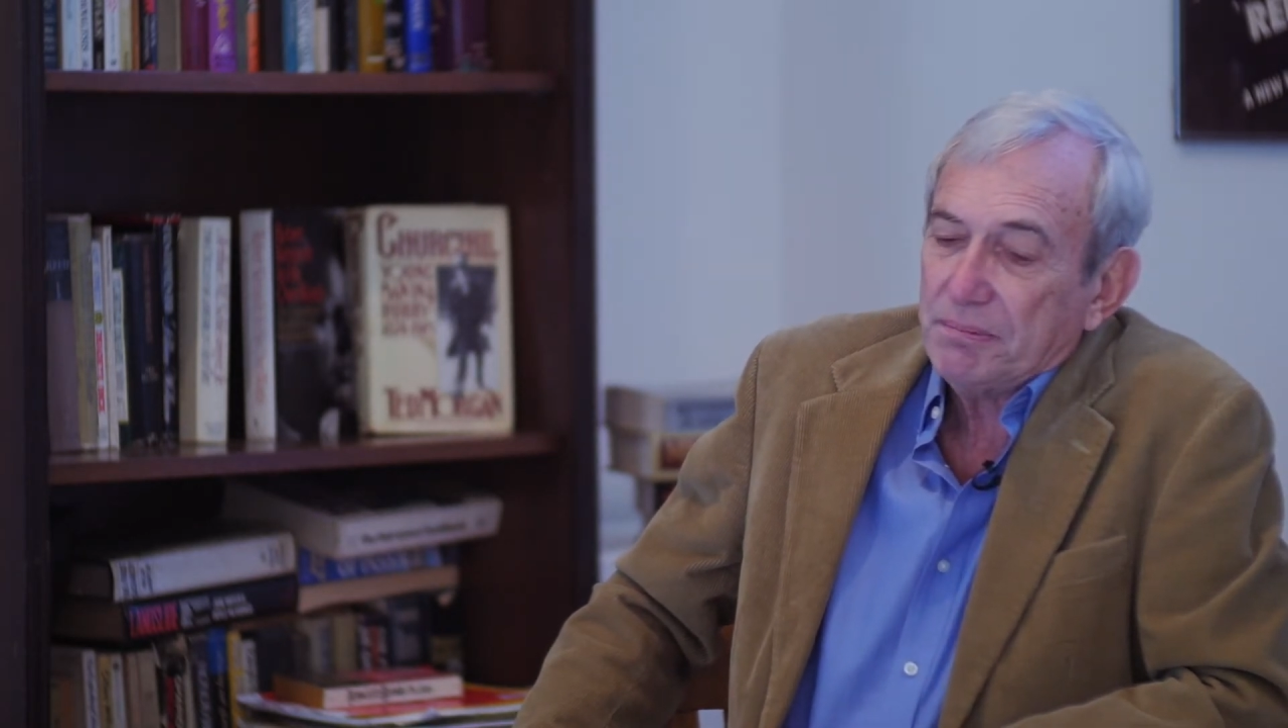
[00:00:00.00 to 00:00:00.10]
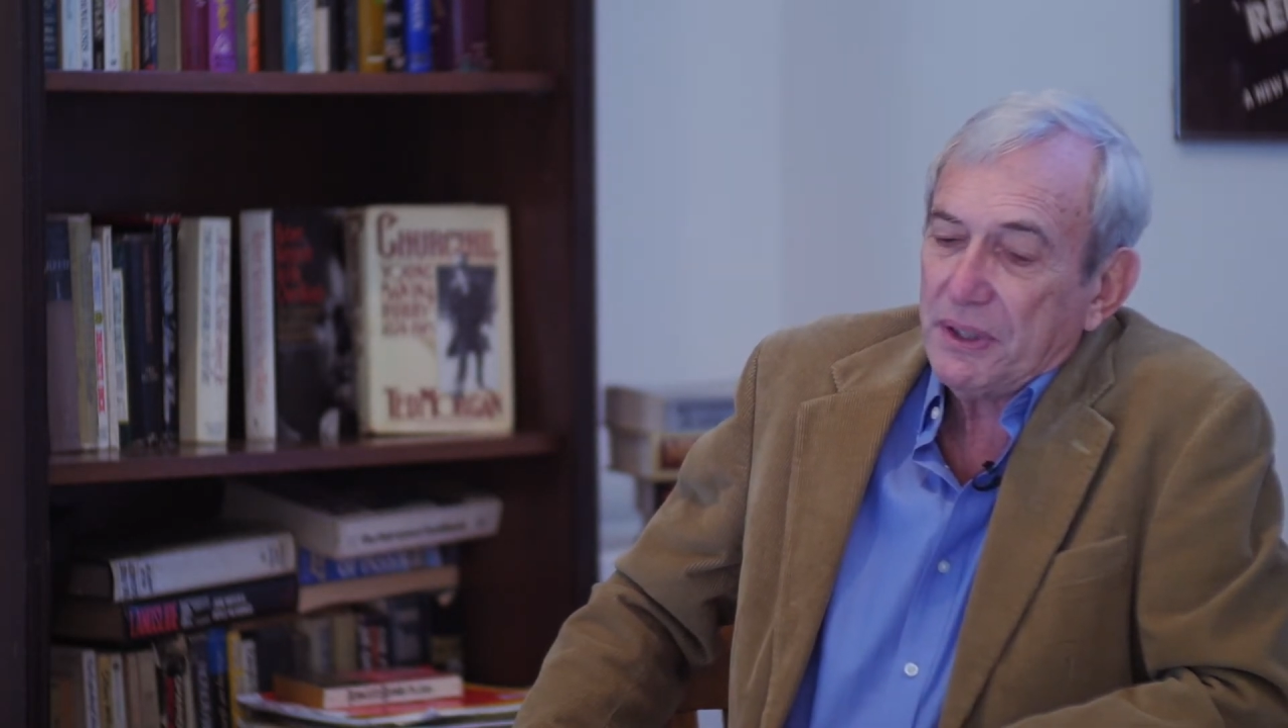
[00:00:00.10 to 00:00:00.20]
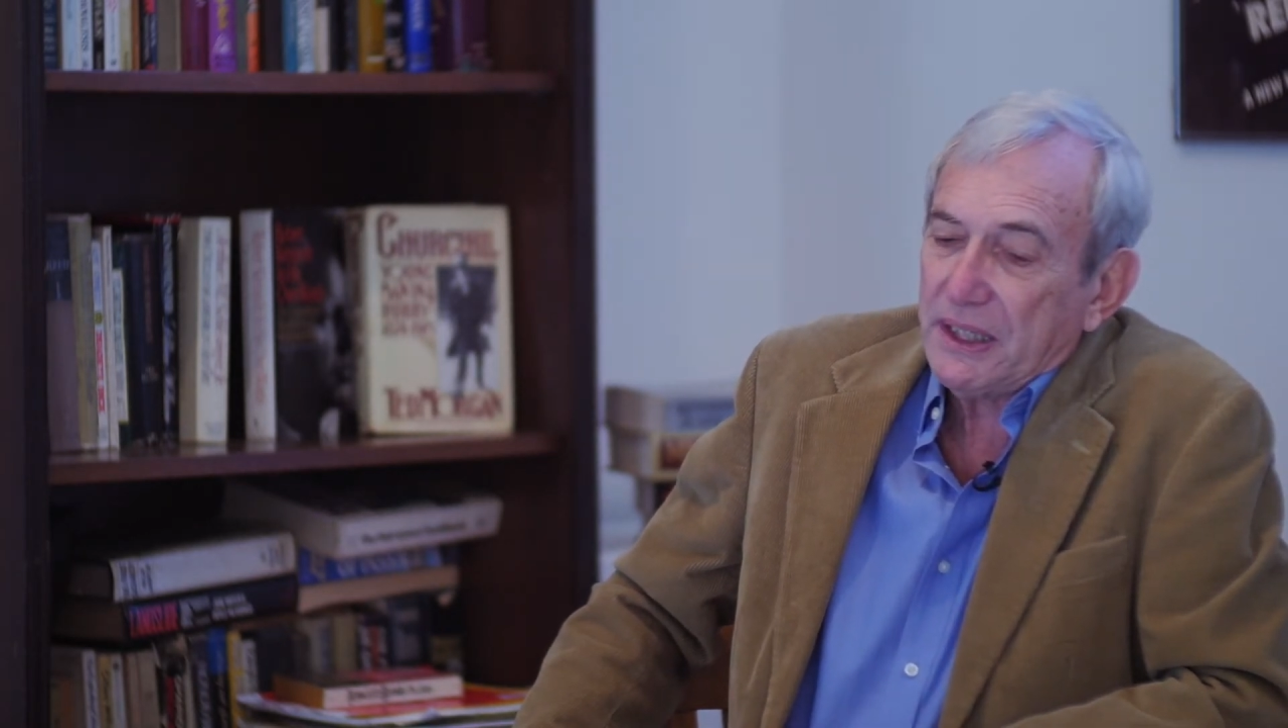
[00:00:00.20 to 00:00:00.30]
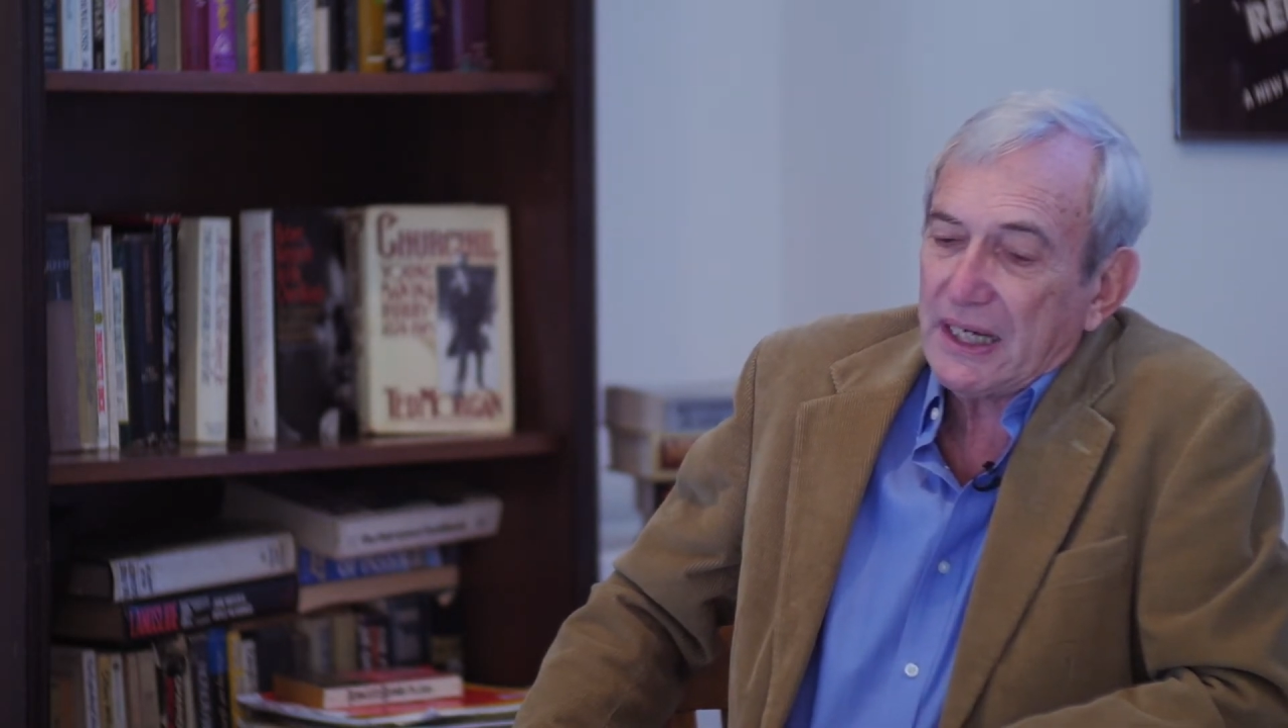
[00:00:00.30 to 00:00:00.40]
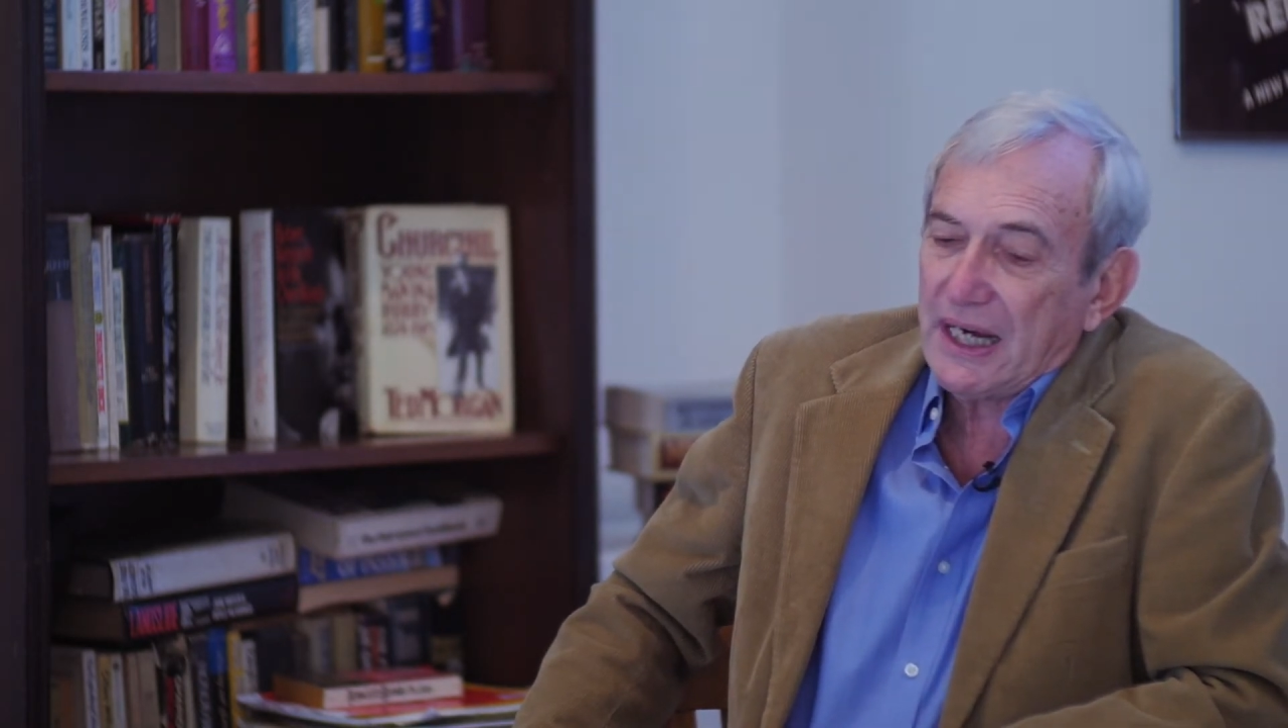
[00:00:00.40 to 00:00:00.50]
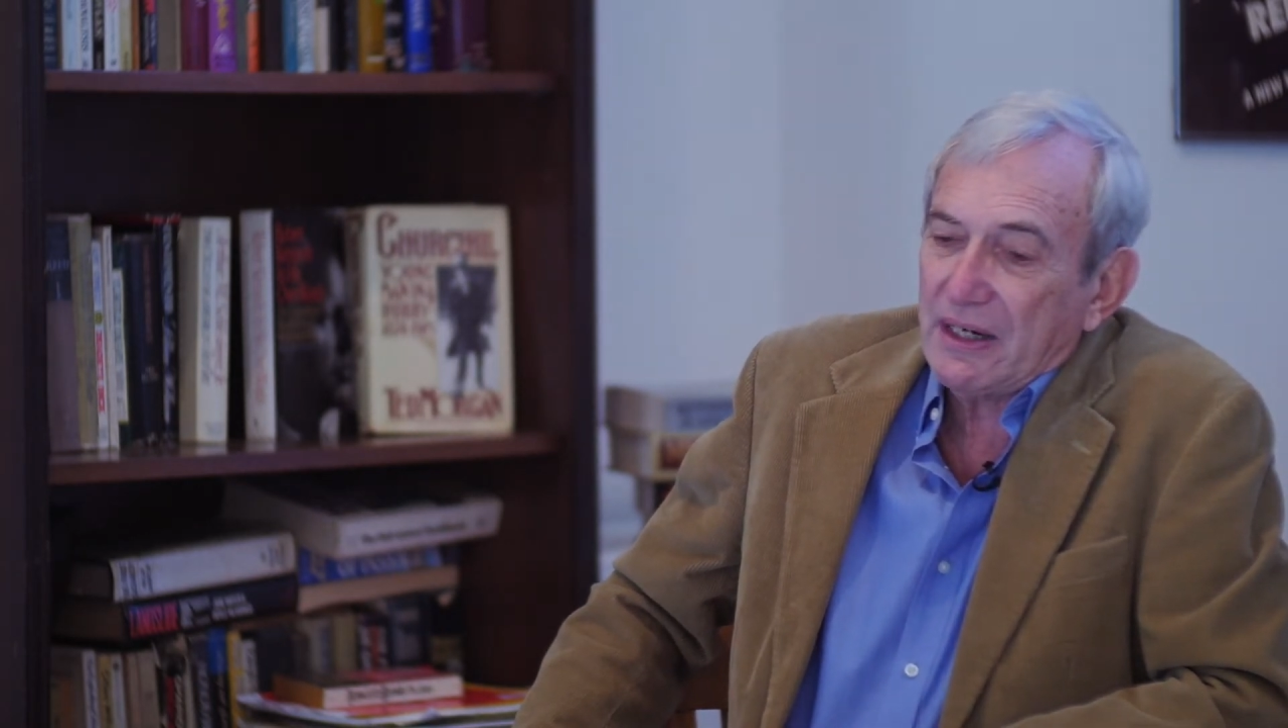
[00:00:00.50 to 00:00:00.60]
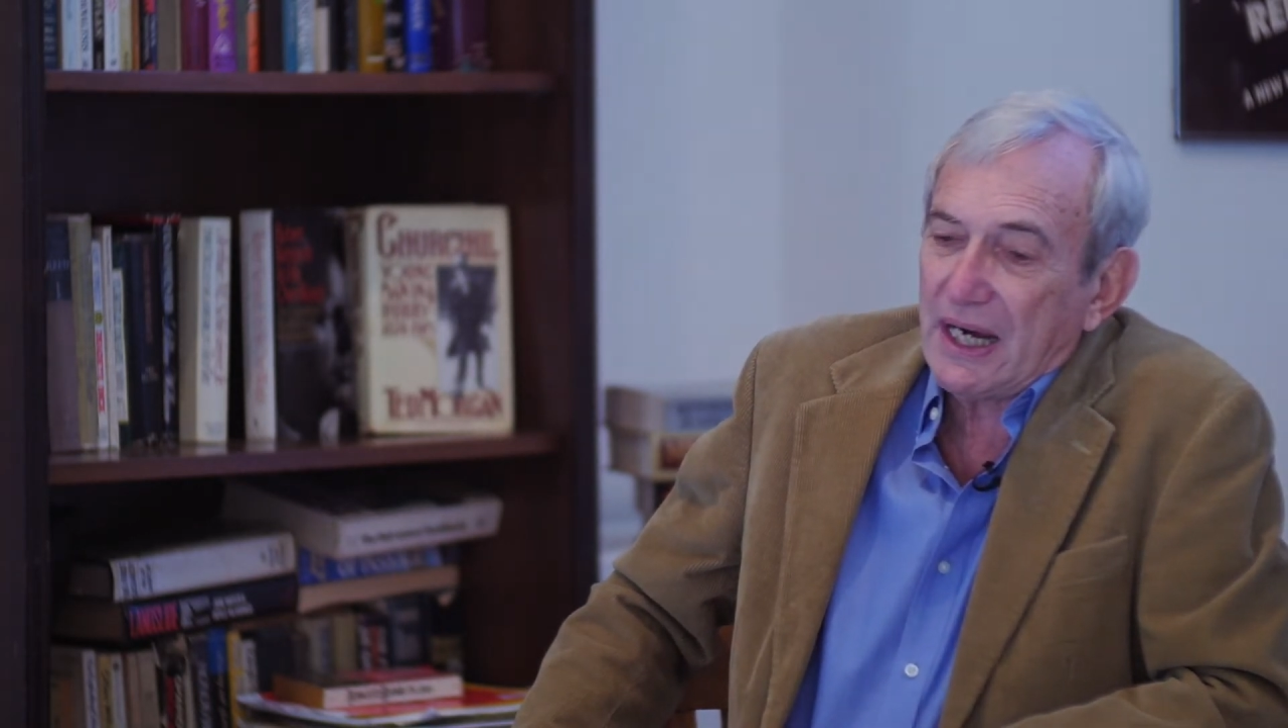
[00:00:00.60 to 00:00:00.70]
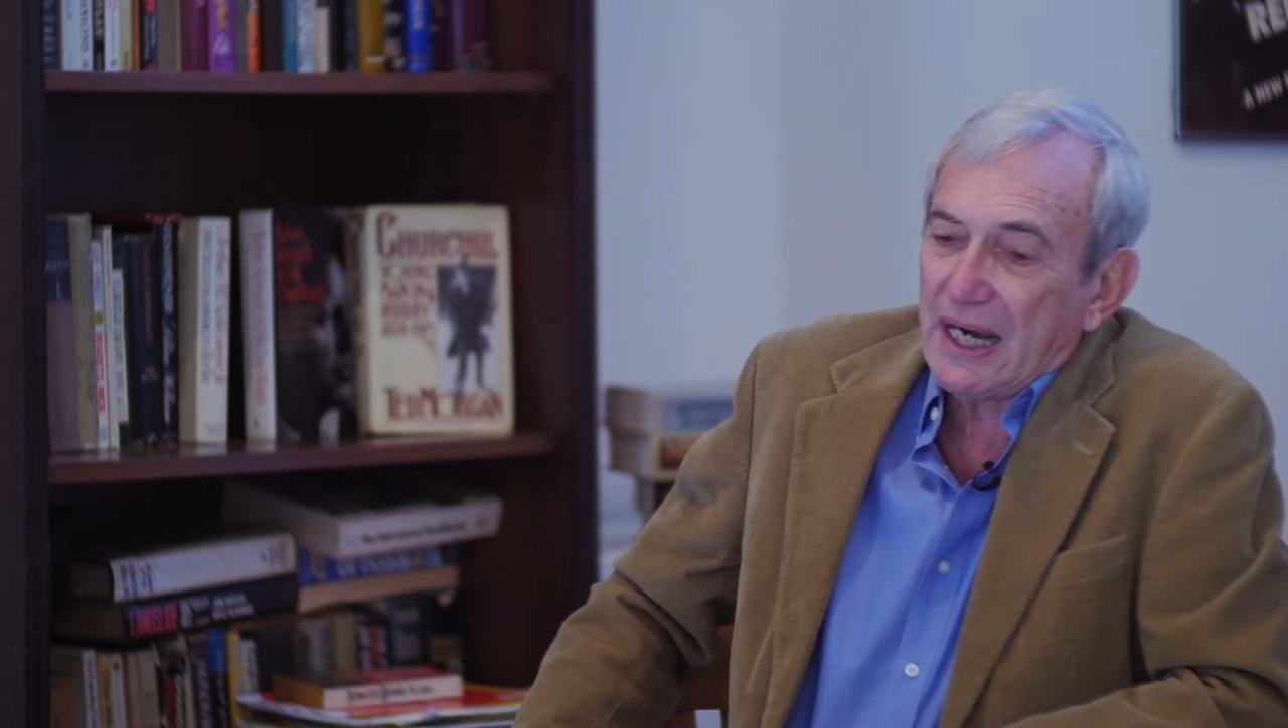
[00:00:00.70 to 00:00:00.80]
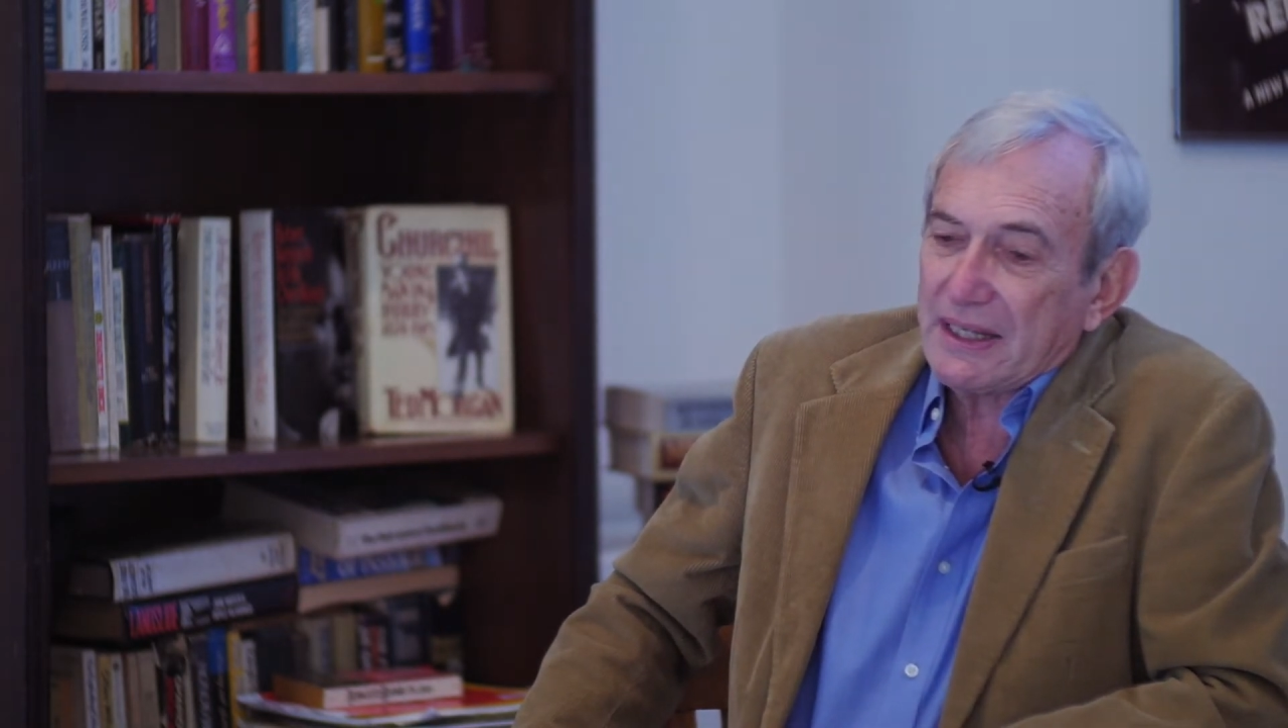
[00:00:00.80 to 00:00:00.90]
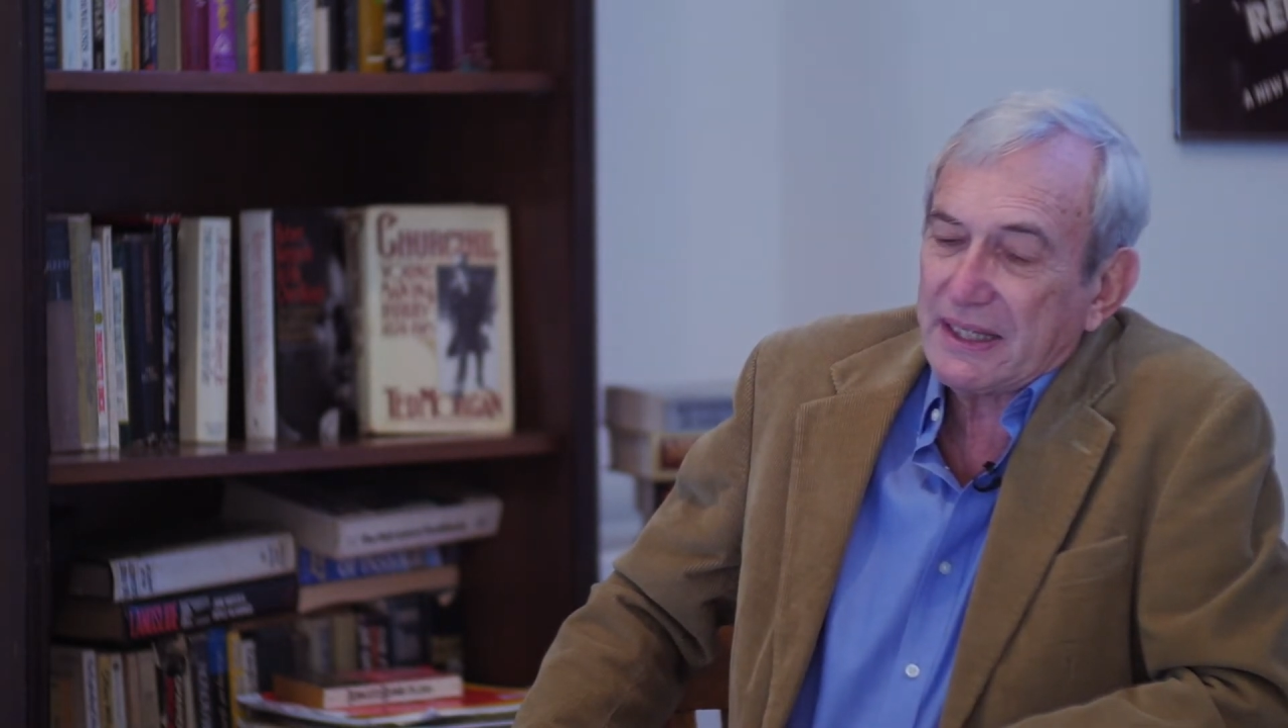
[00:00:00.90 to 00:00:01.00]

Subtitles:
But I